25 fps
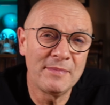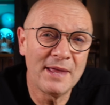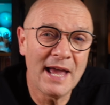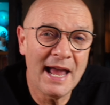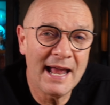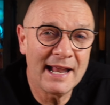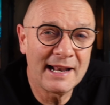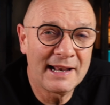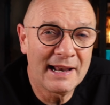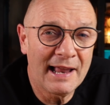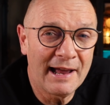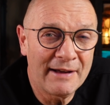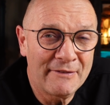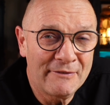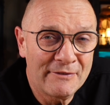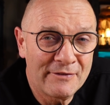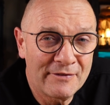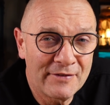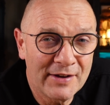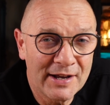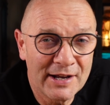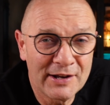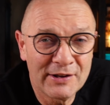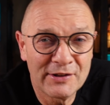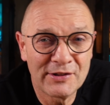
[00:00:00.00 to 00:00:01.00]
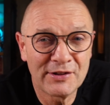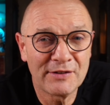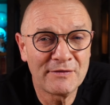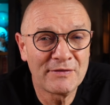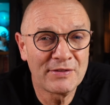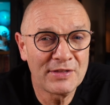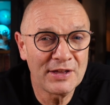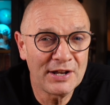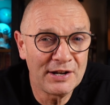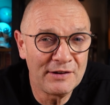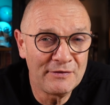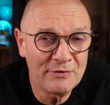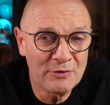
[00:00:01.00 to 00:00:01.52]
the headline figures of
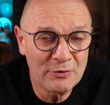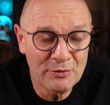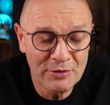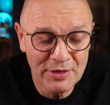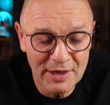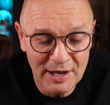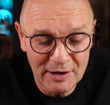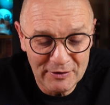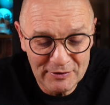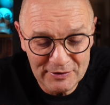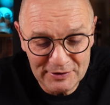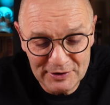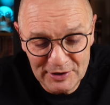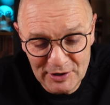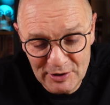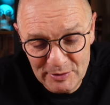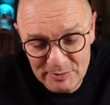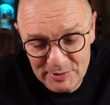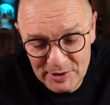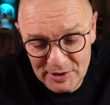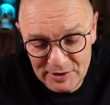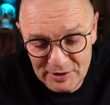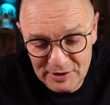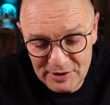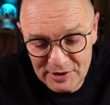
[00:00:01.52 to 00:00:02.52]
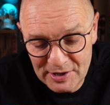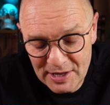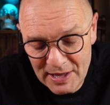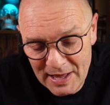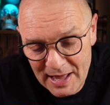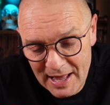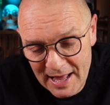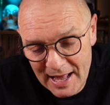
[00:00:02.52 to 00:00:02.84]
34,000 lumens